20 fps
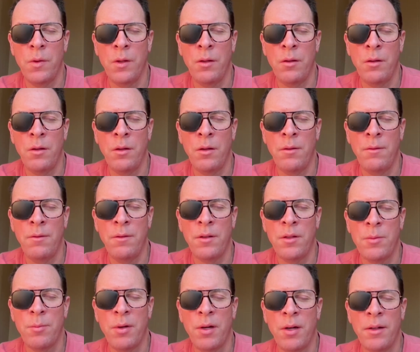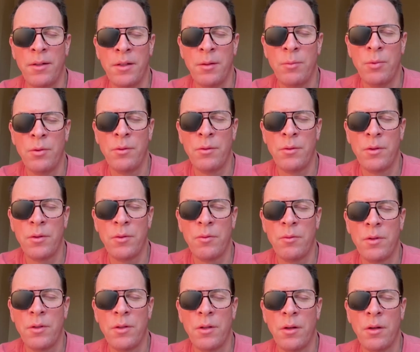And then, if it's possible, just
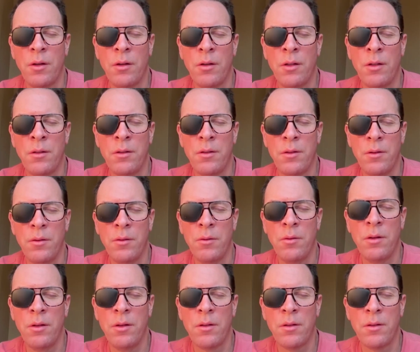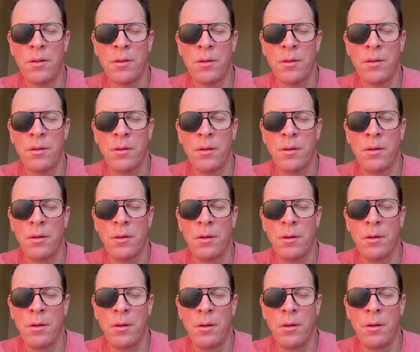returning to this
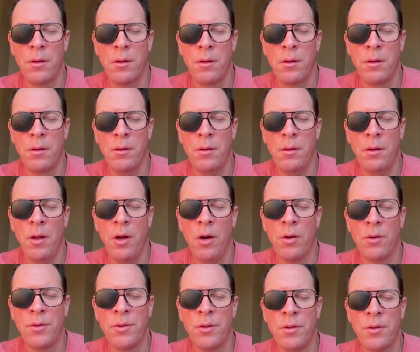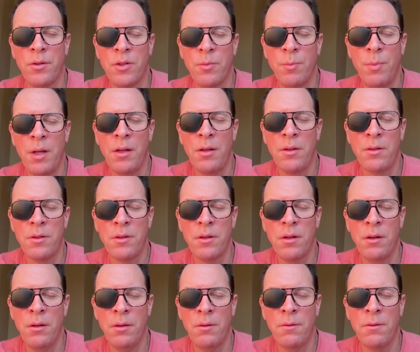larger space
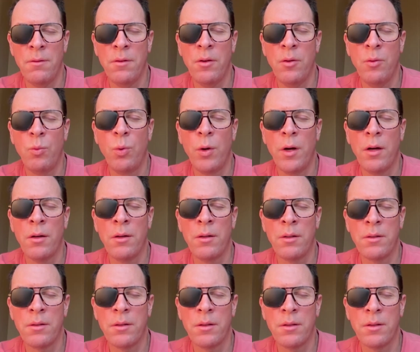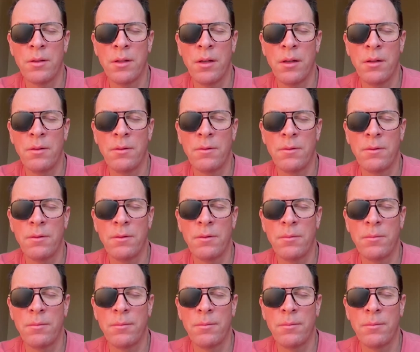of awareness itself.